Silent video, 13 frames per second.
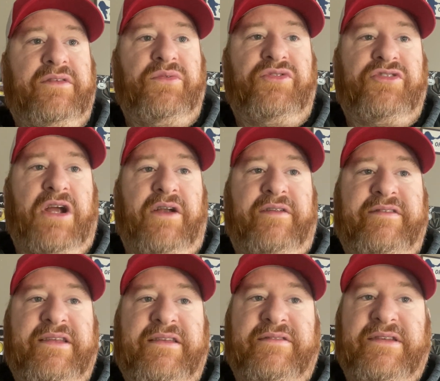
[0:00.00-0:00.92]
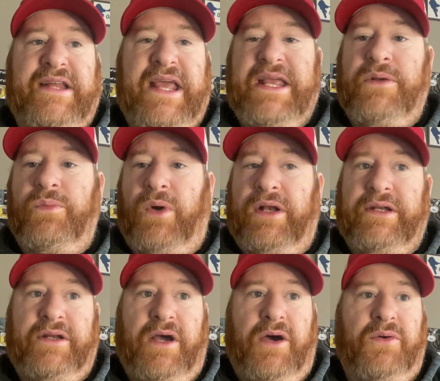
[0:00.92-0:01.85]
who start the season
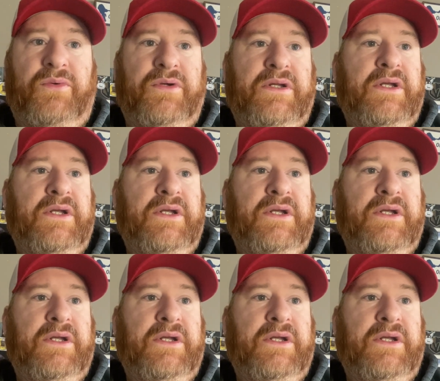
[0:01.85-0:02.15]
8-1-0